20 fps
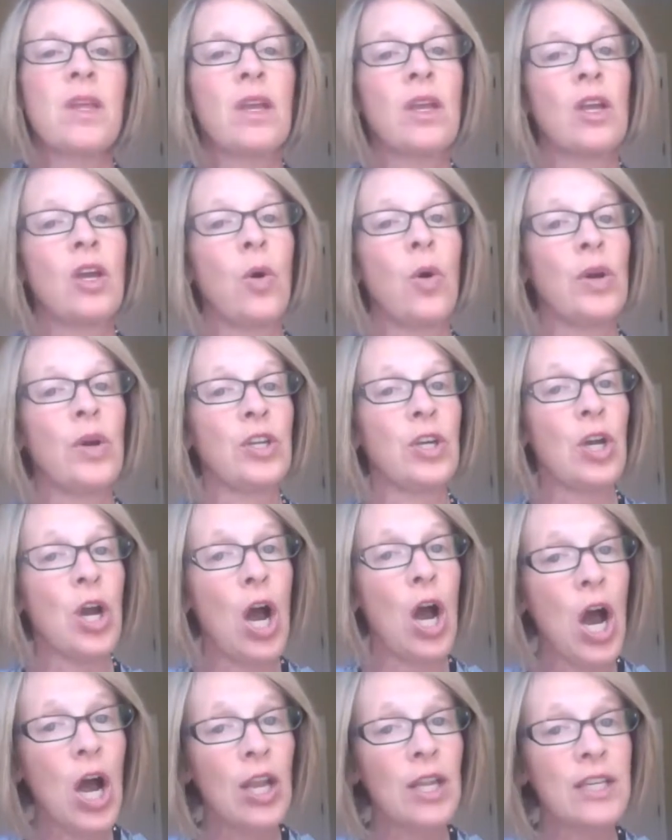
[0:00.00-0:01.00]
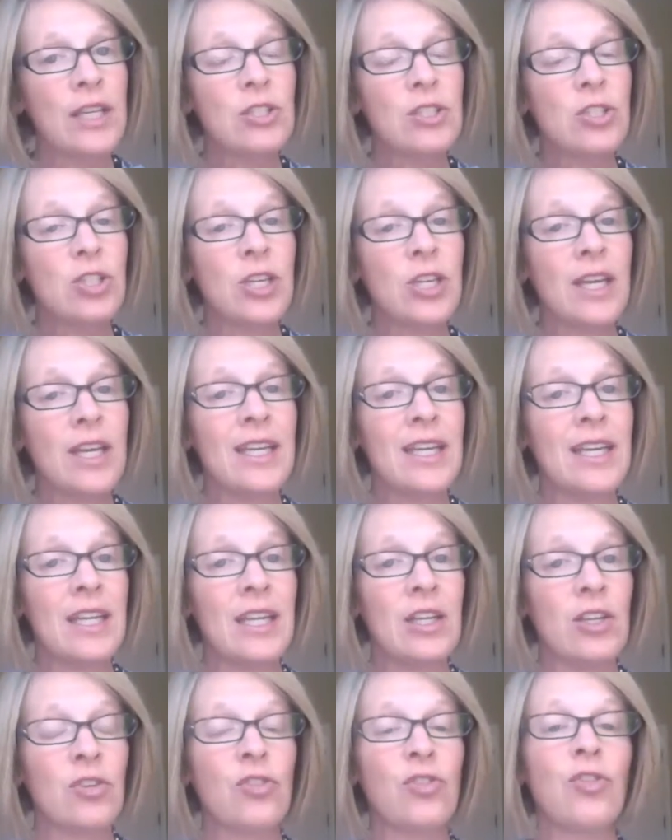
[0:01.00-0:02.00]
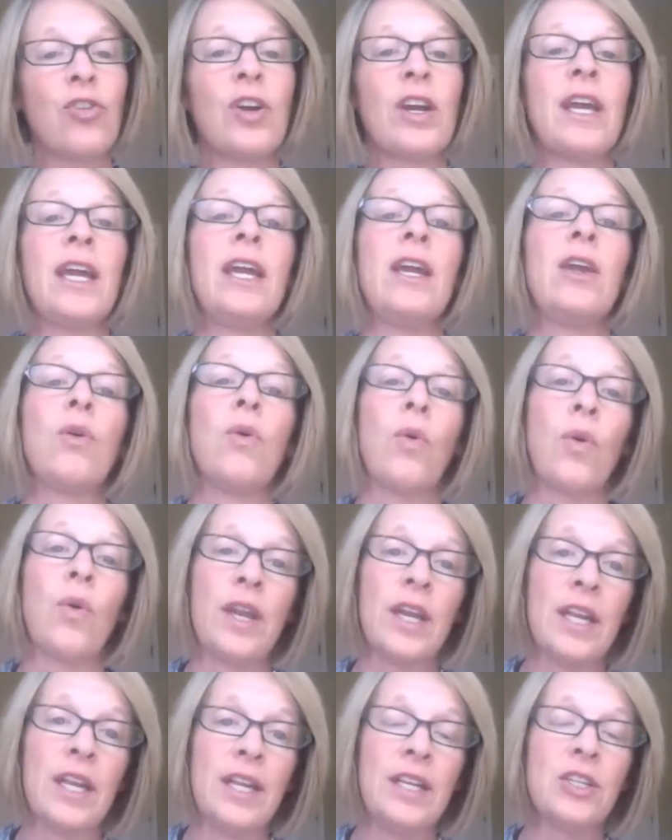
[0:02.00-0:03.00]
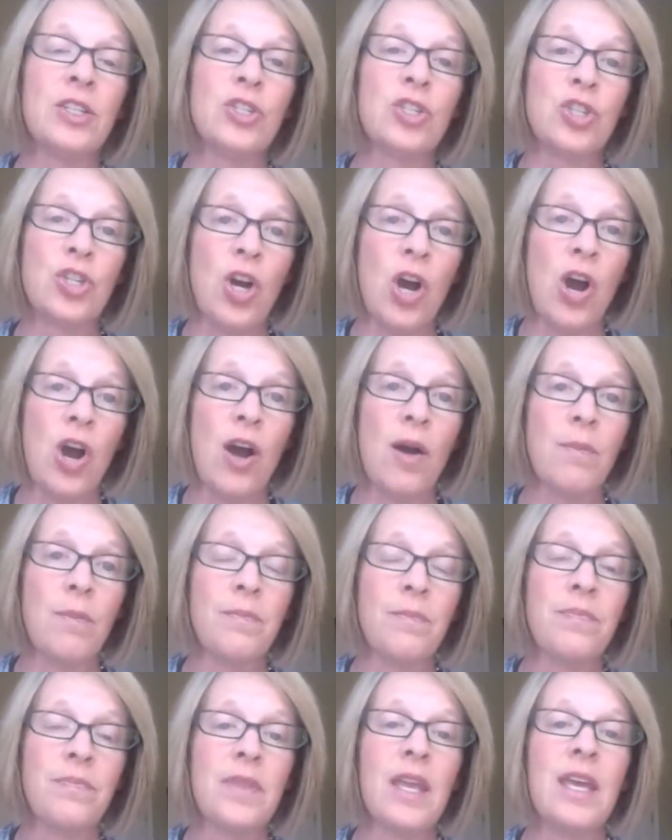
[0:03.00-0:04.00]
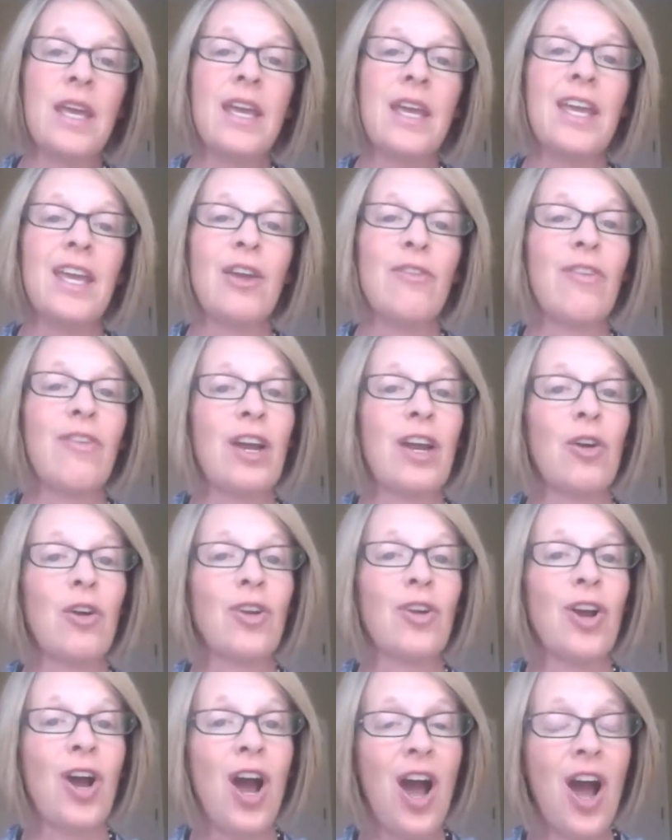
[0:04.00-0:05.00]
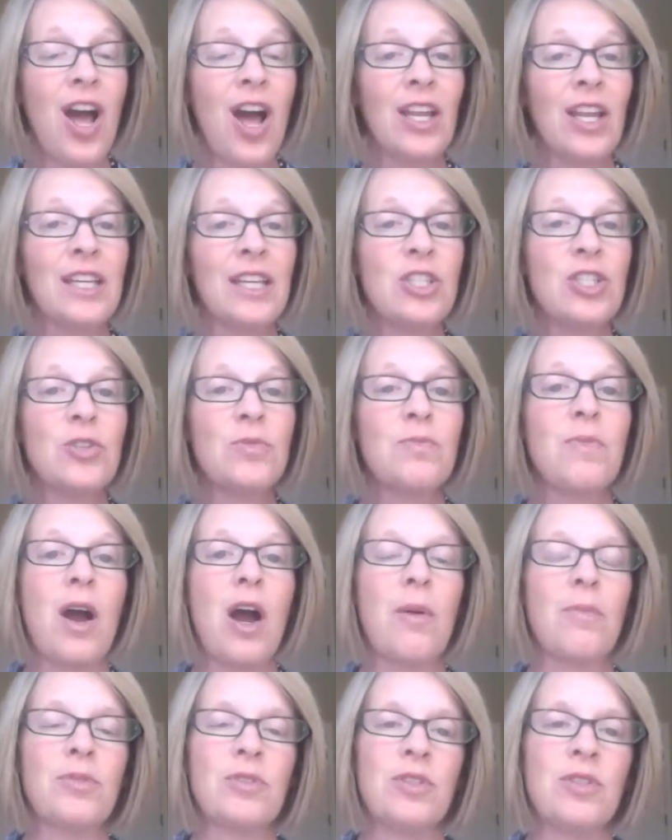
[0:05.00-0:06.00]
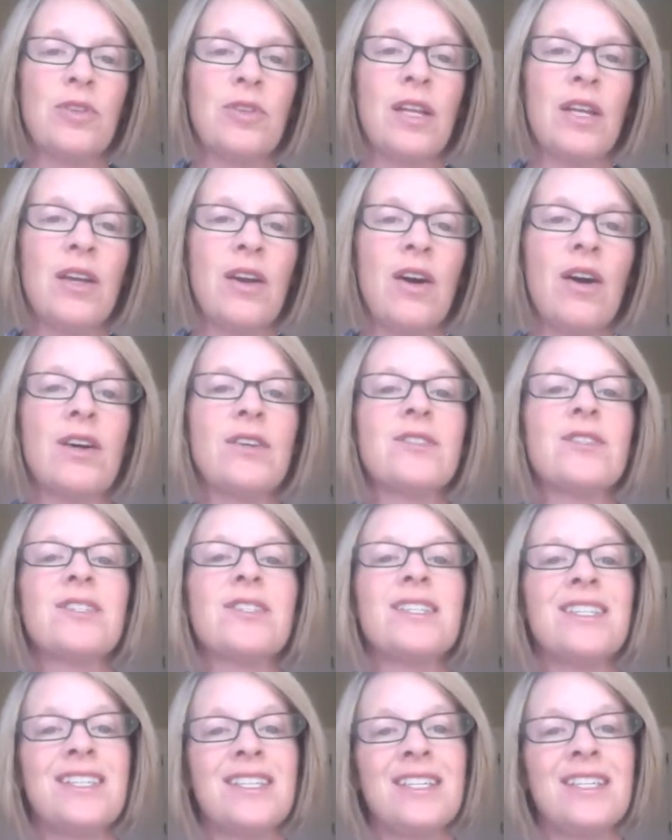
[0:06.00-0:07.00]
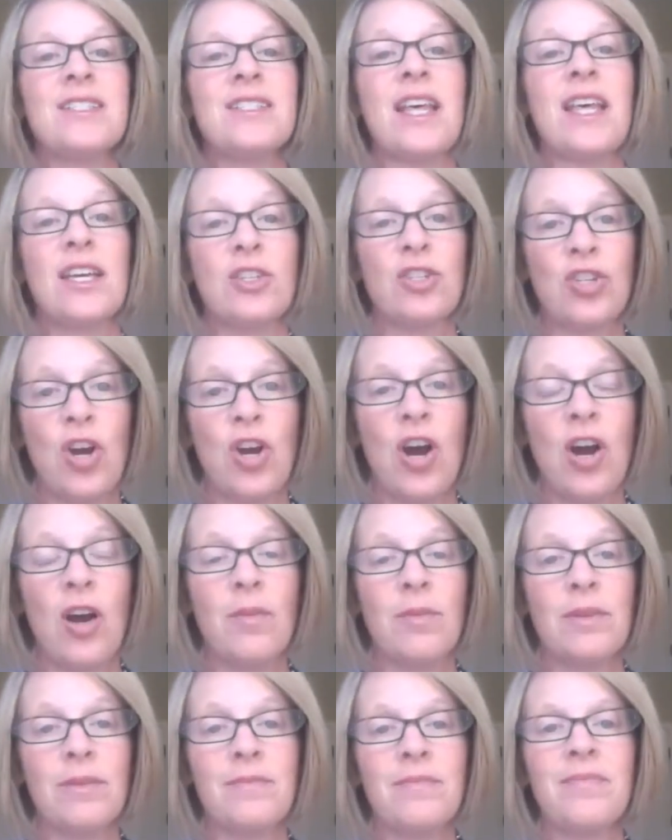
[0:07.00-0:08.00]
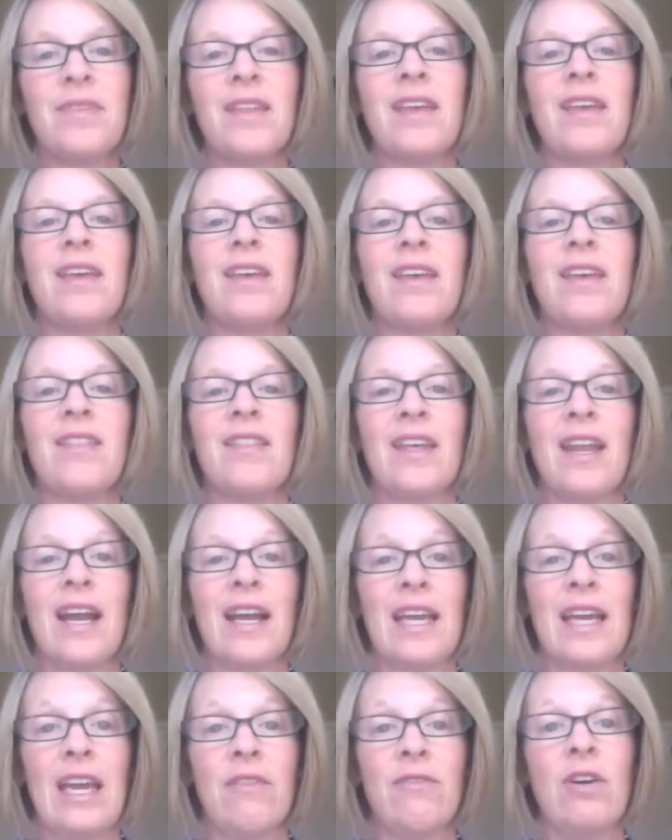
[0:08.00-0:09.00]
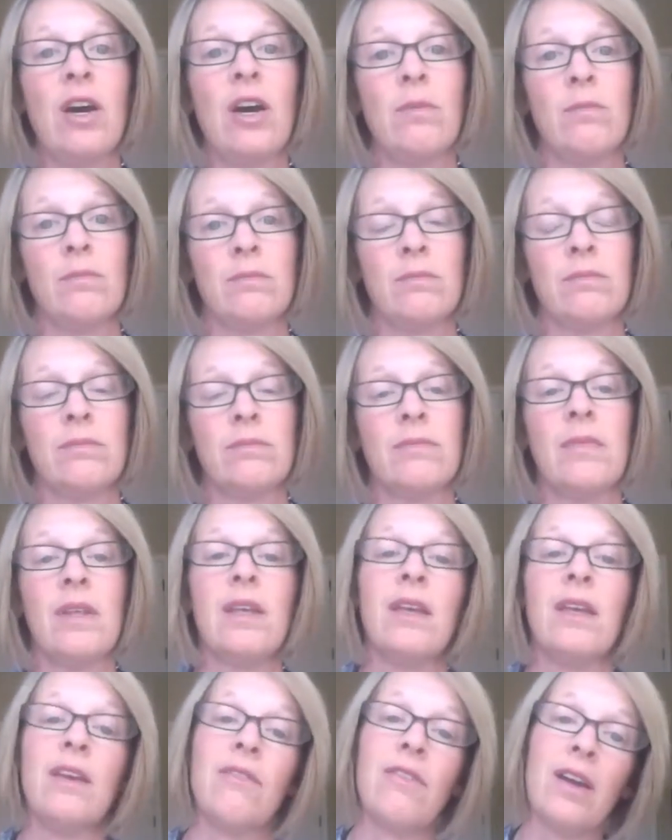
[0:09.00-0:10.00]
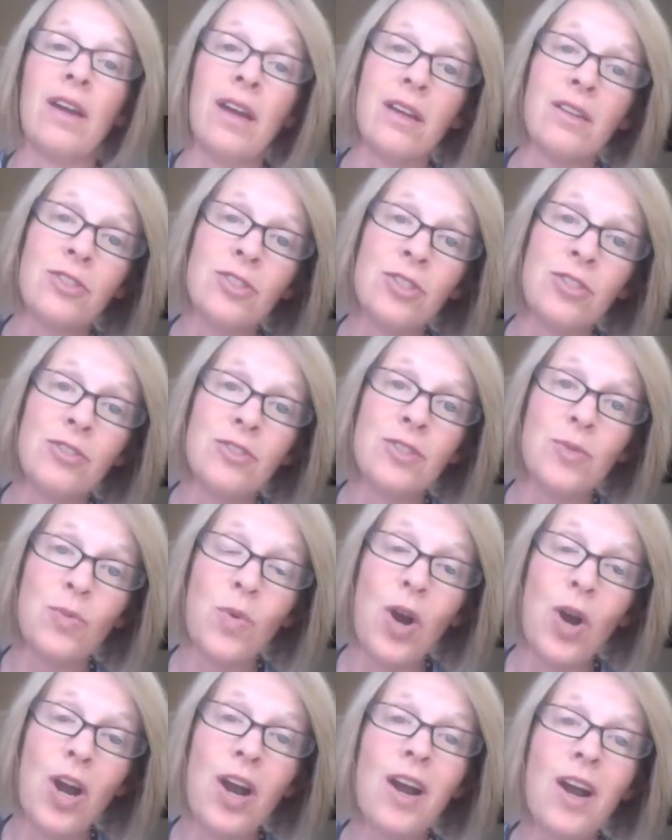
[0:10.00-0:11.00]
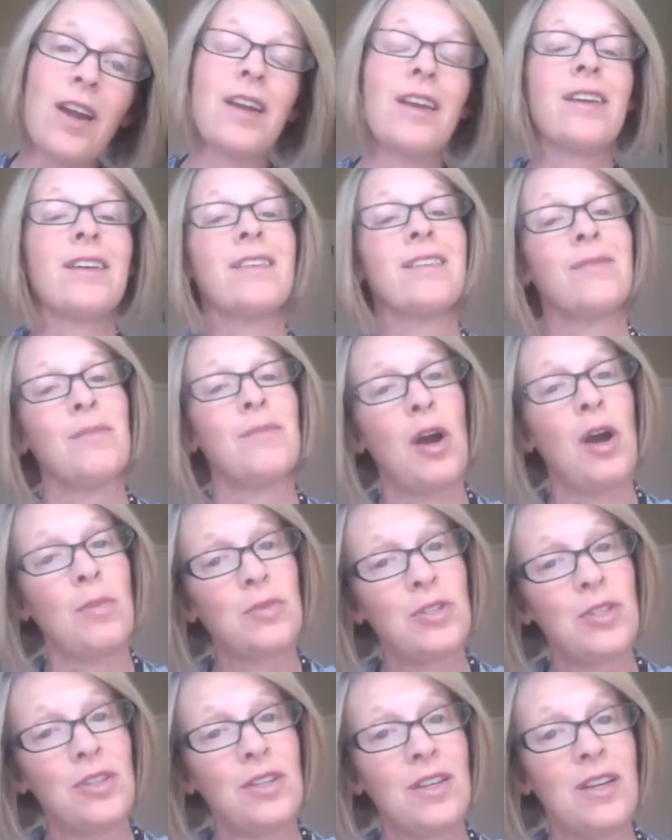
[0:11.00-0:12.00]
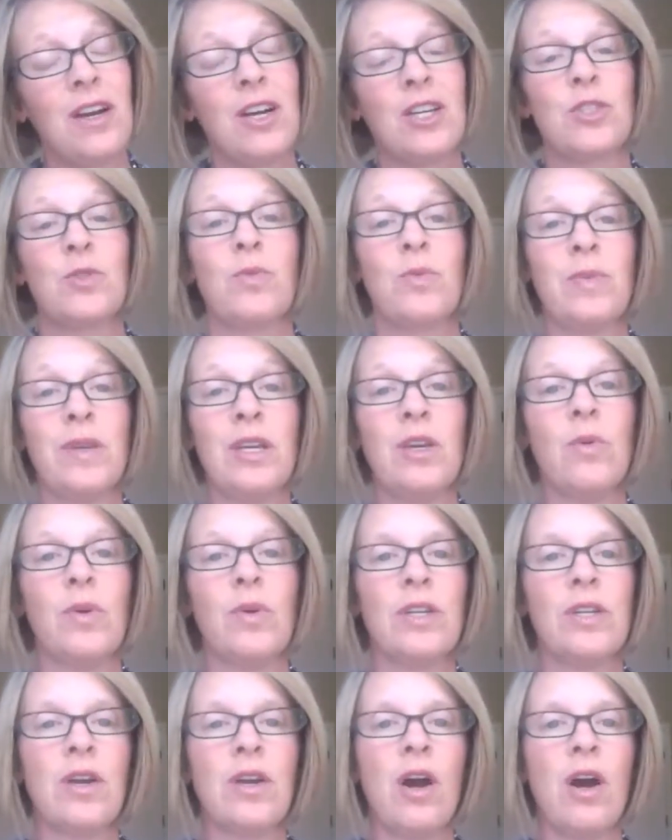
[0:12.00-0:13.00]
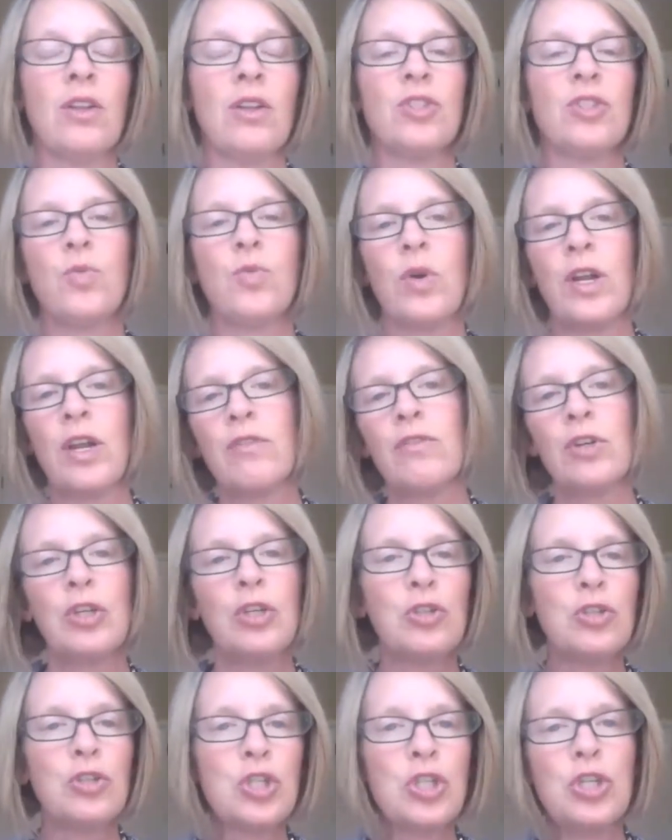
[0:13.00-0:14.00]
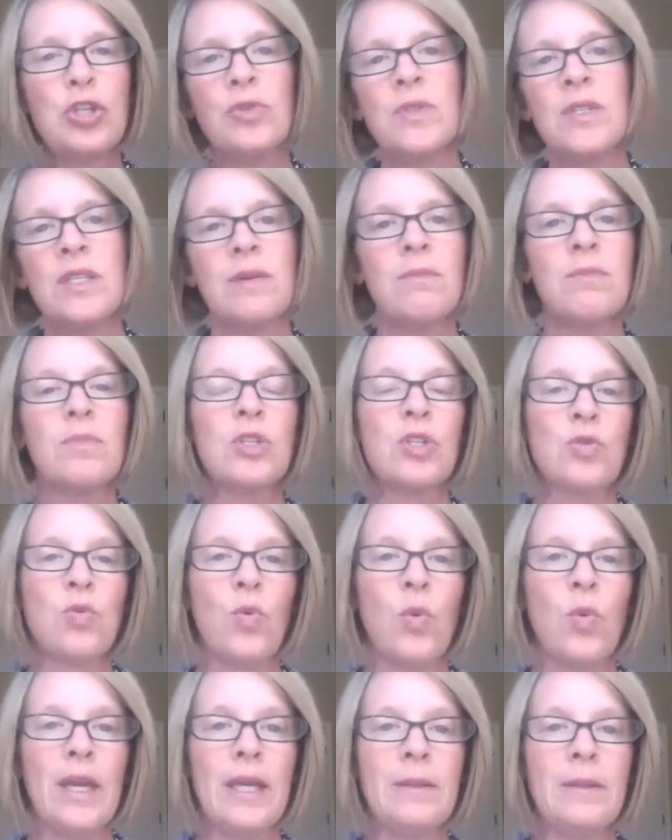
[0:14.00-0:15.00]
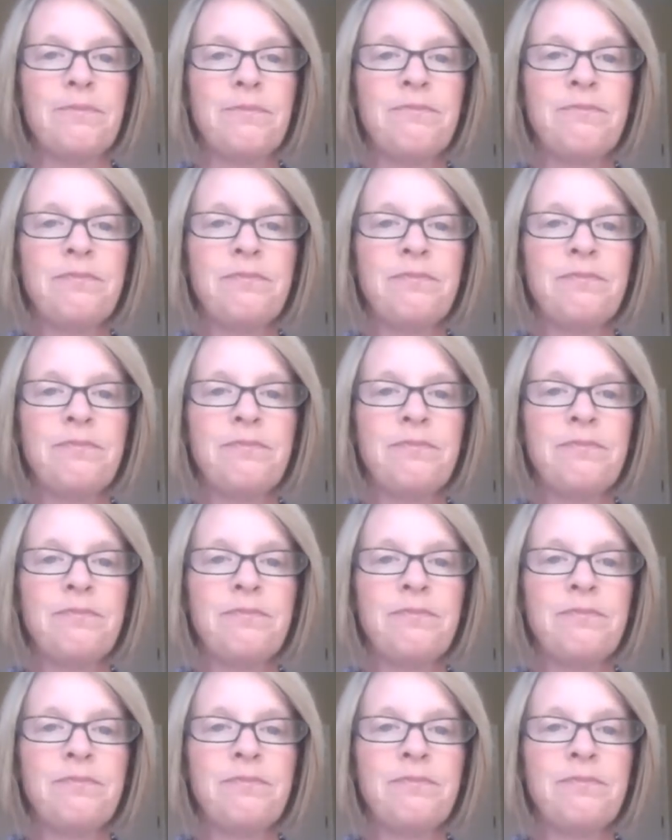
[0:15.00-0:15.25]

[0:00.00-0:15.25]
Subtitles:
going to college and getting a degree or getting a job. If I go to college, my opportunity cost is that job that I gave up. If I choose to work, my opportunity cost would be going to college, whatever you're choosing between.